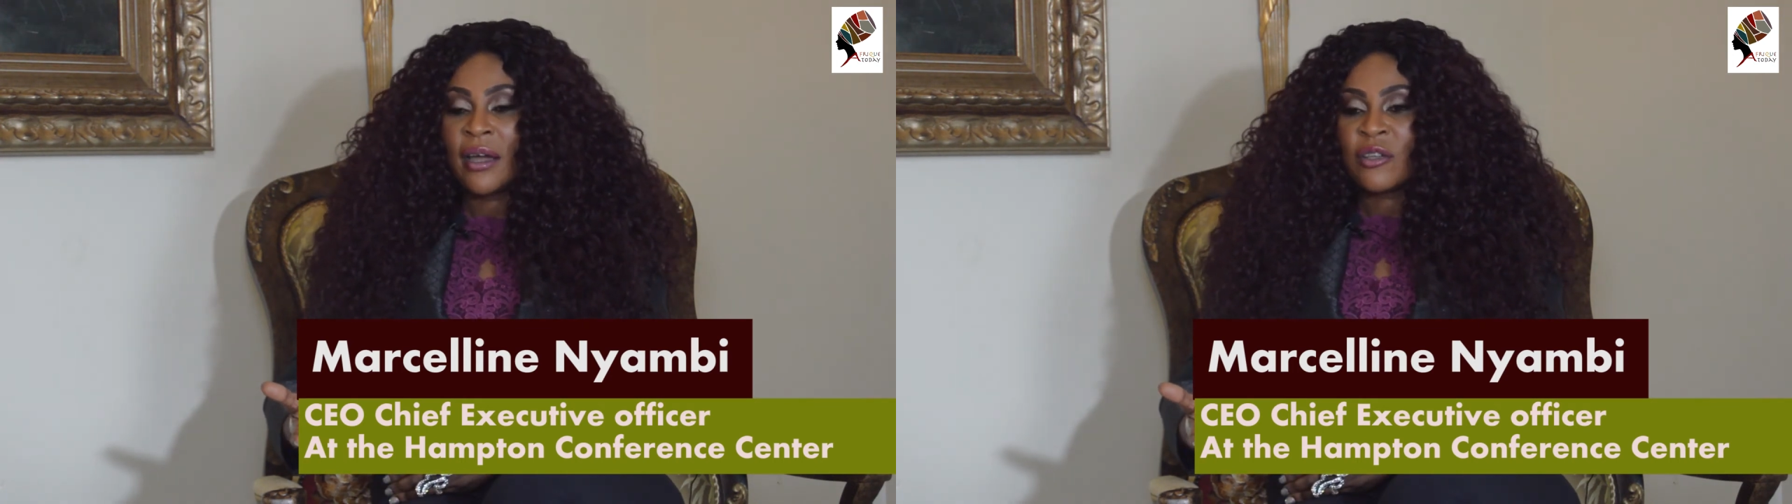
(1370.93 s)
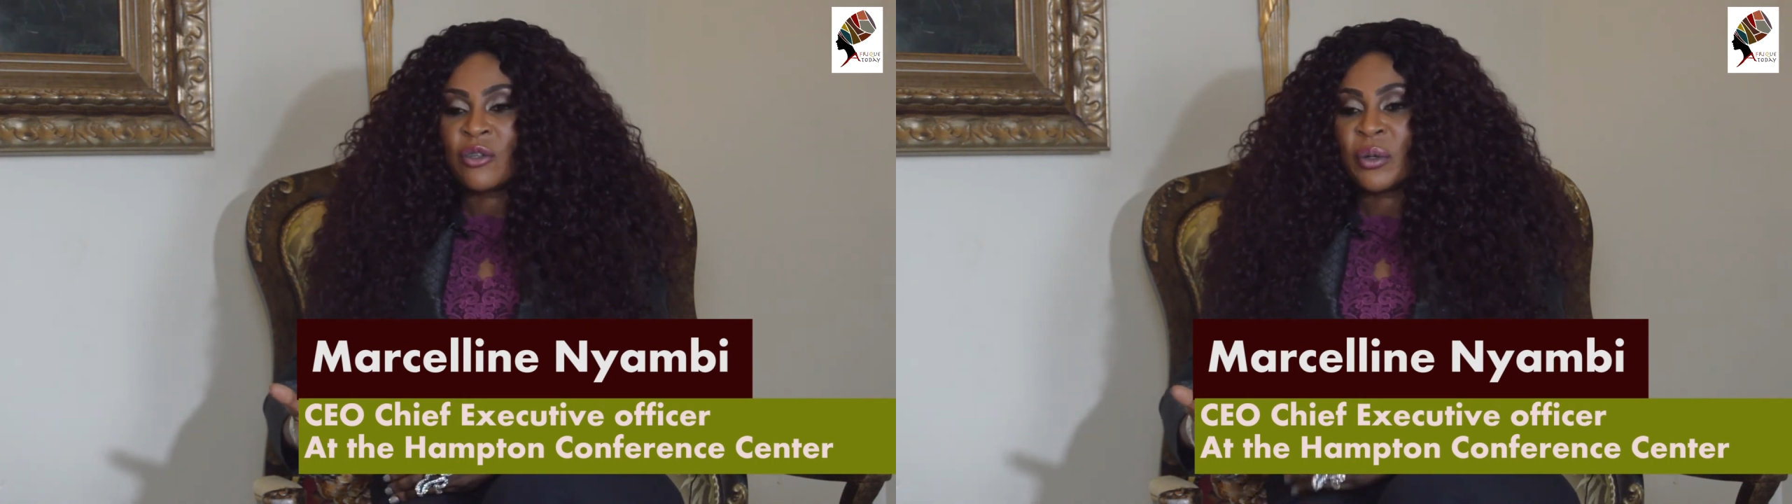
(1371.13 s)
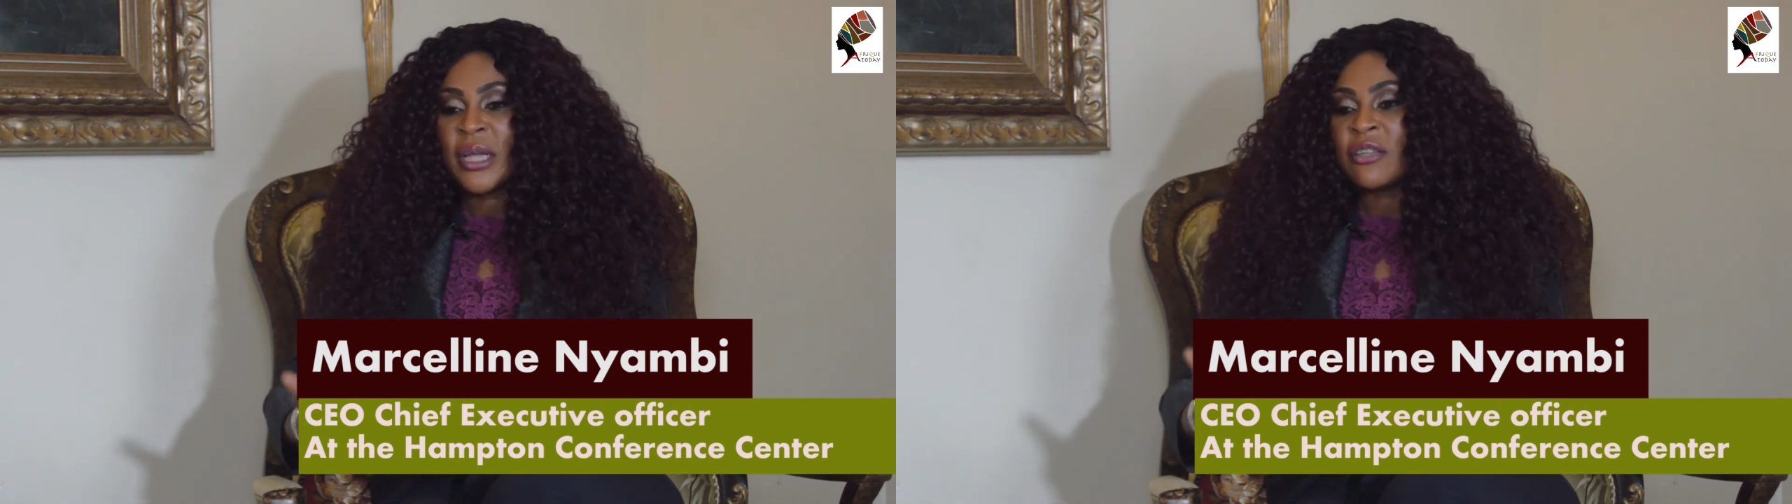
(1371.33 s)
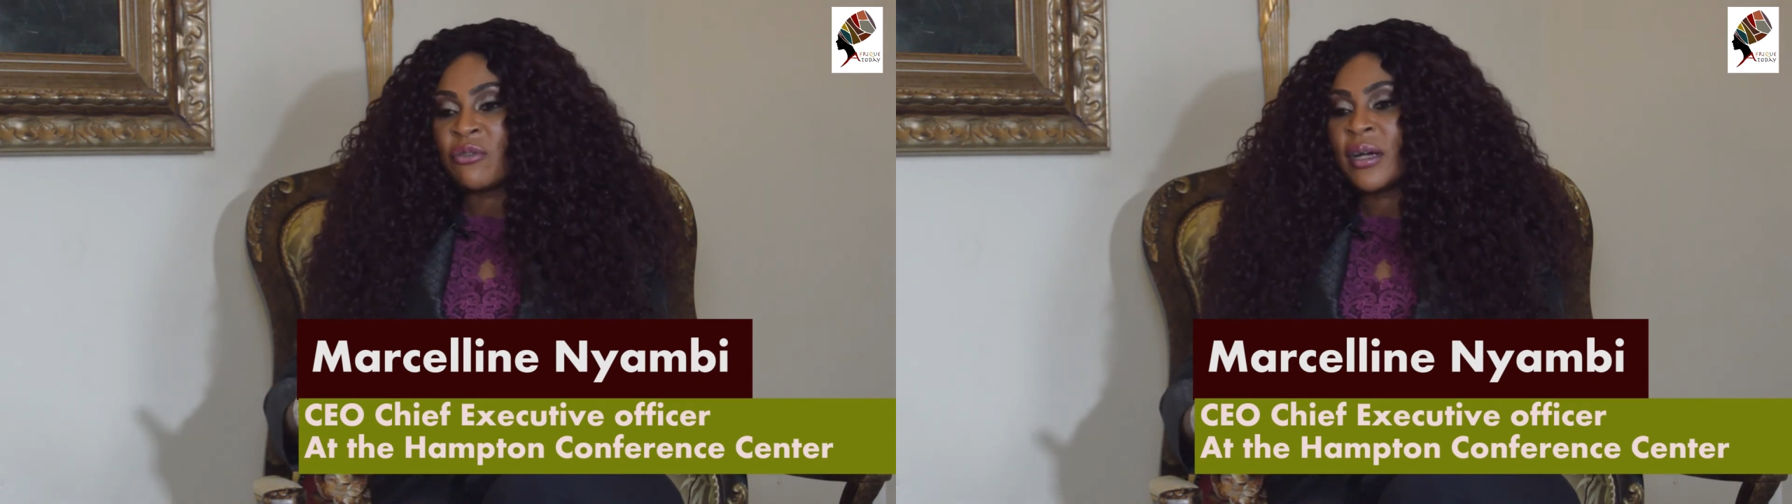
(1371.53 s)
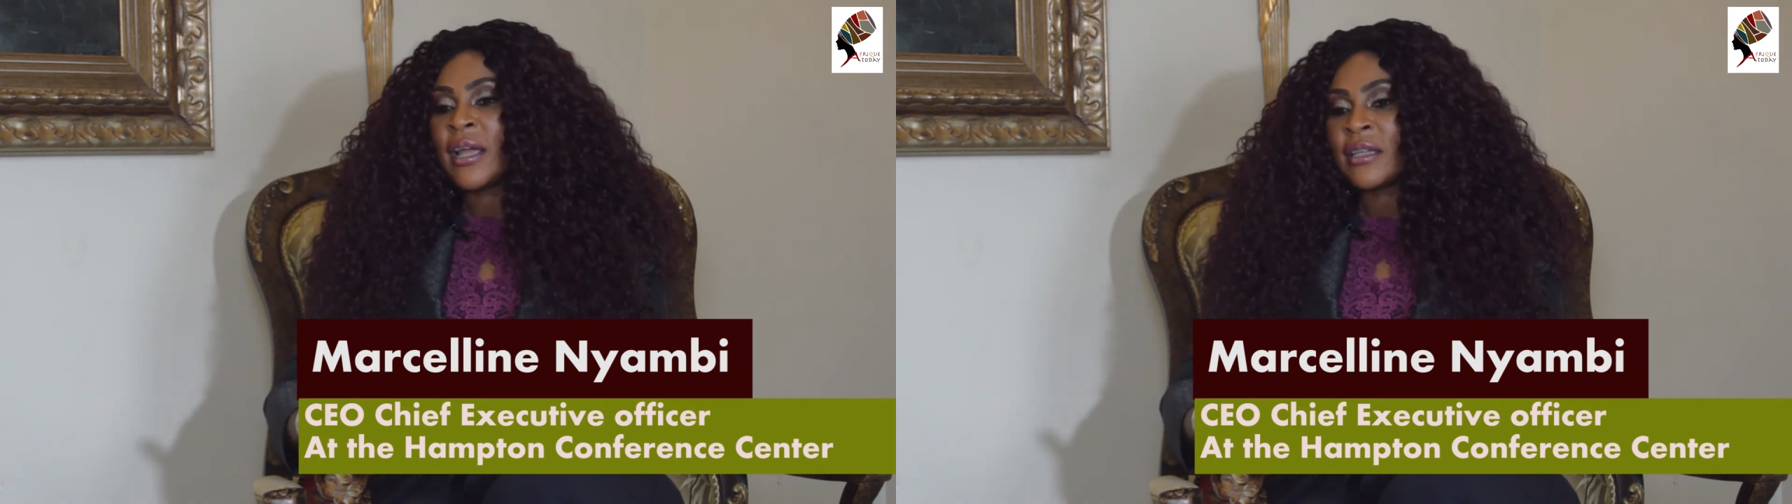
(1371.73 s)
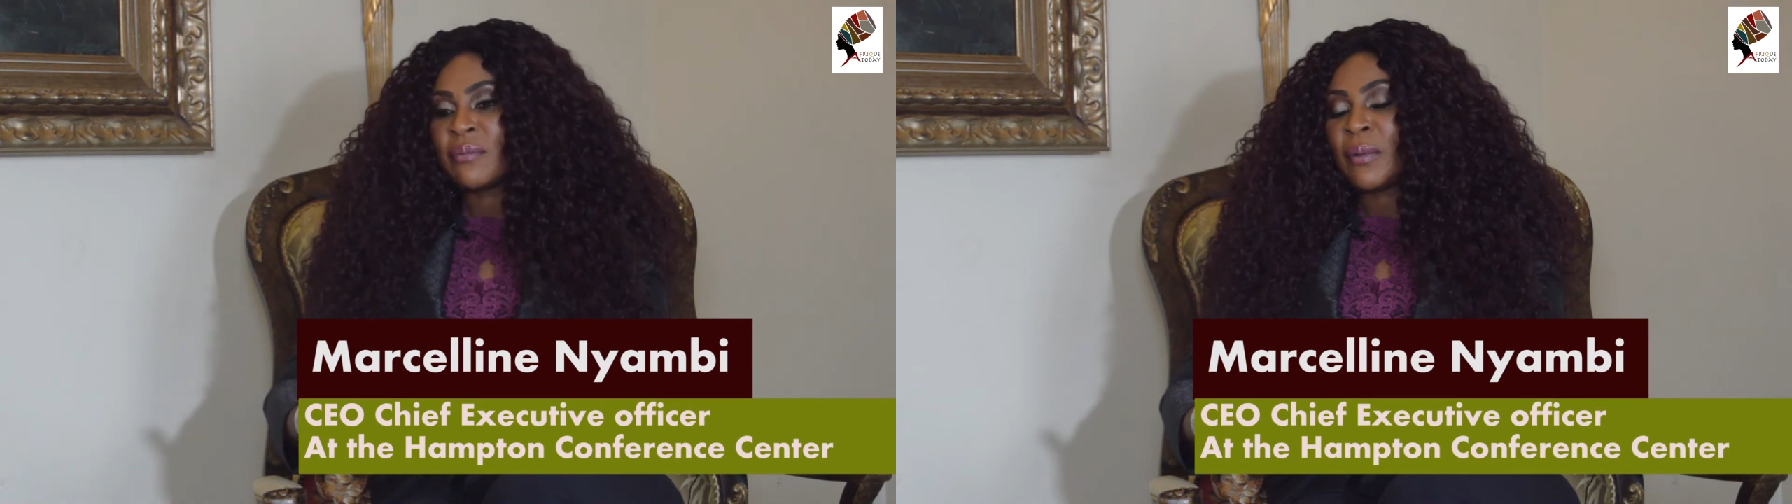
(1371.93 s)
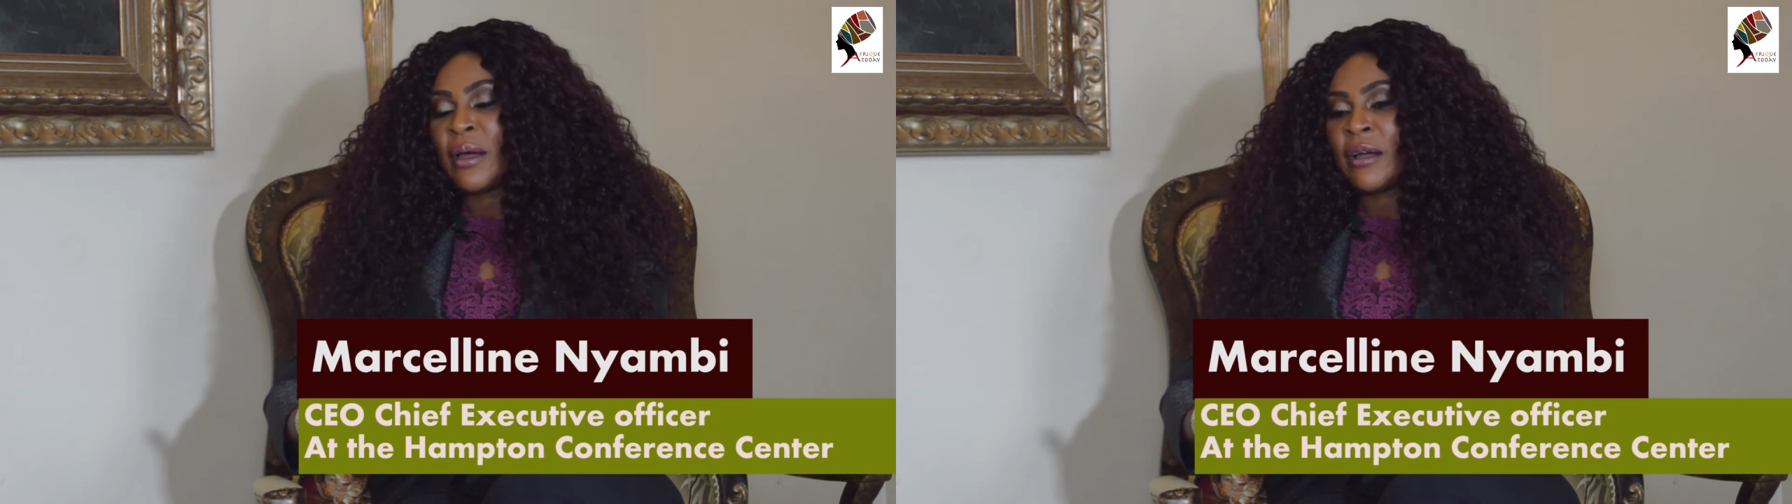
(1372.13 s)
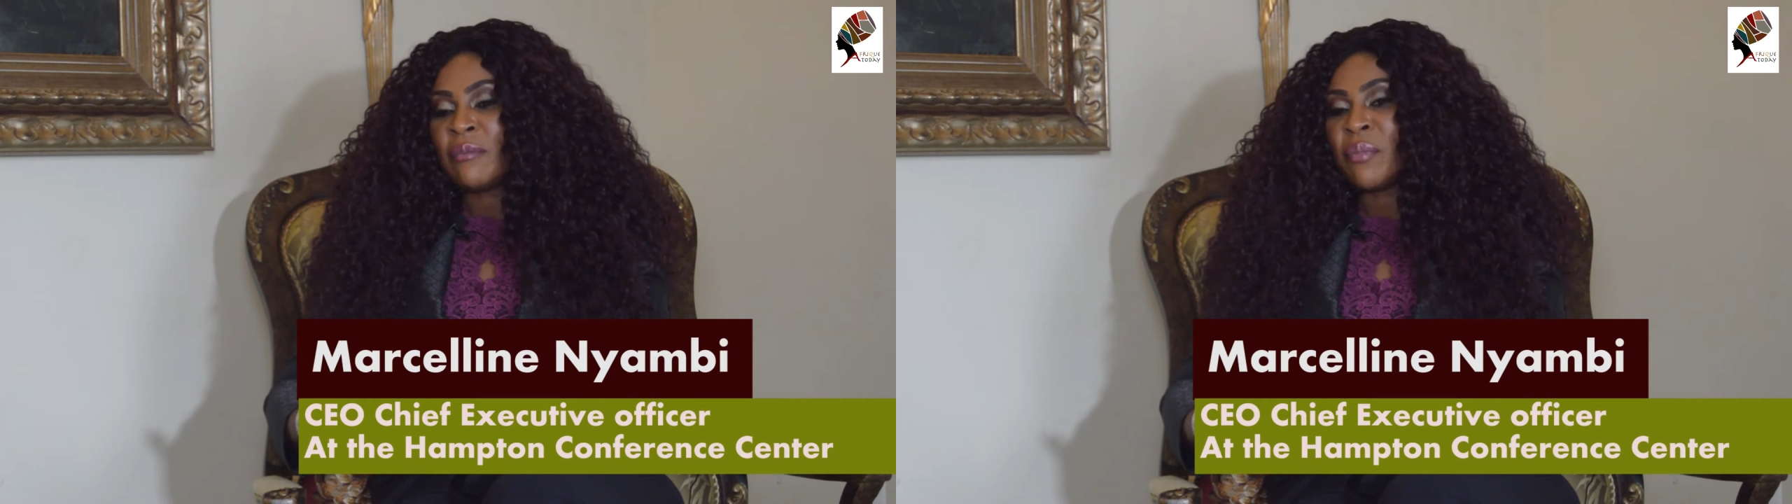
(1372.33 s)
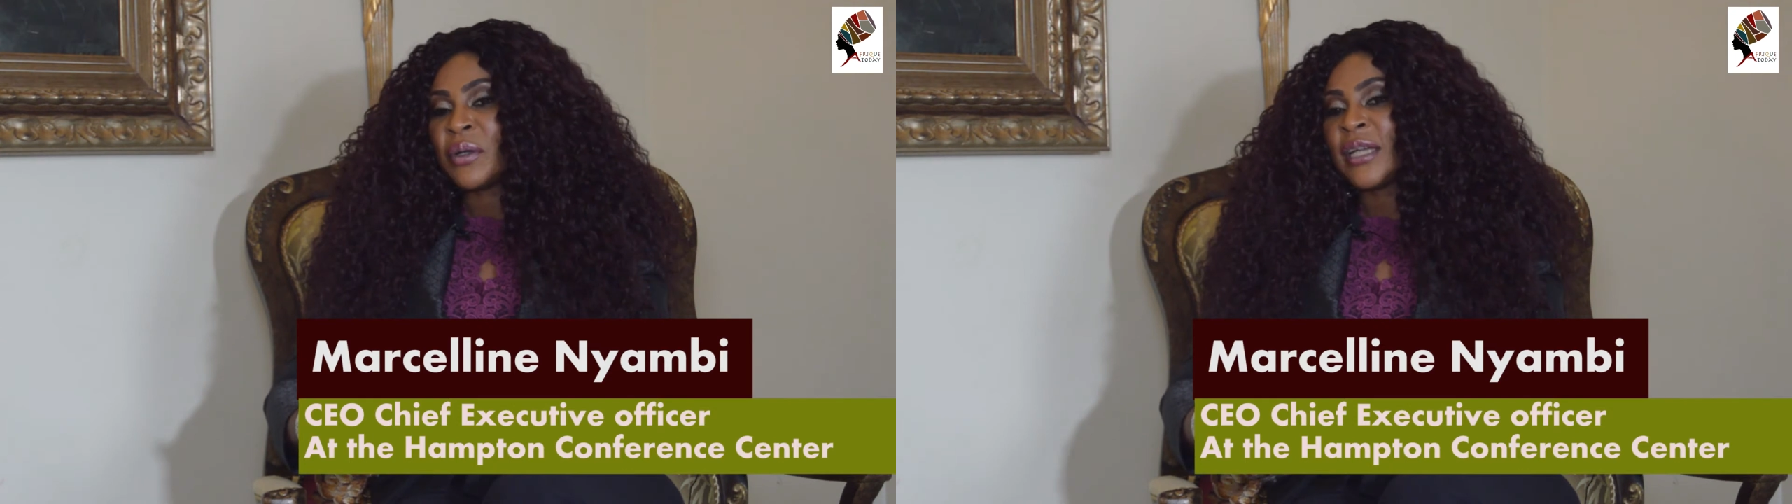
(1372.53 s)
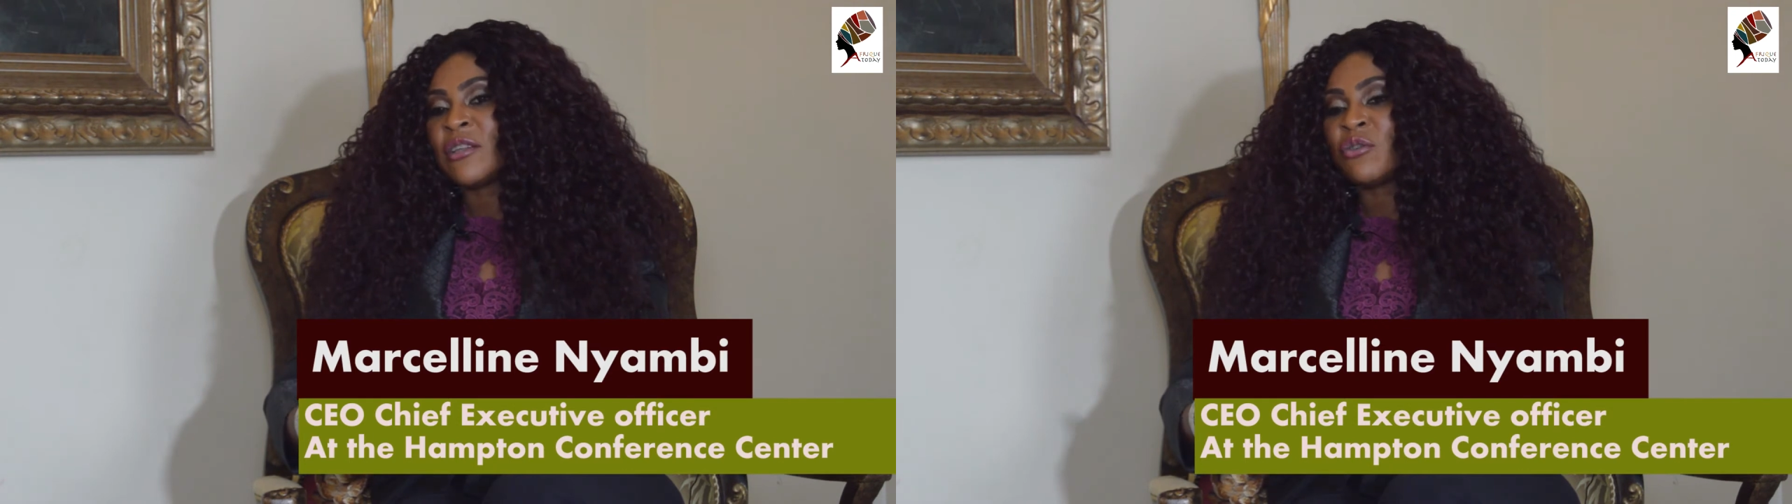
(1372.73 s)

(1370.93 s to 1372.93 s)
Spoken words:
So it is really important